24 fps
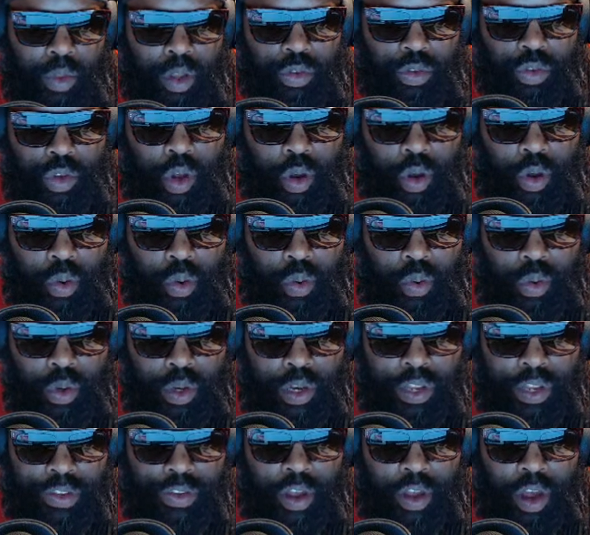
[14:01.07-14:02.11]
So
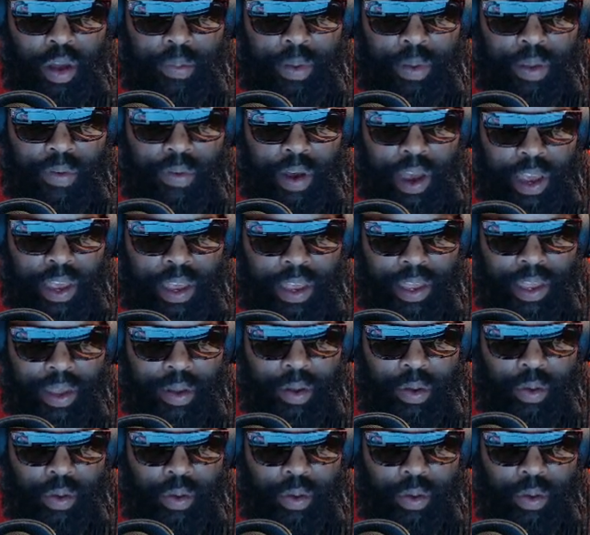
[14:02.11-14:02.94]
this company, right?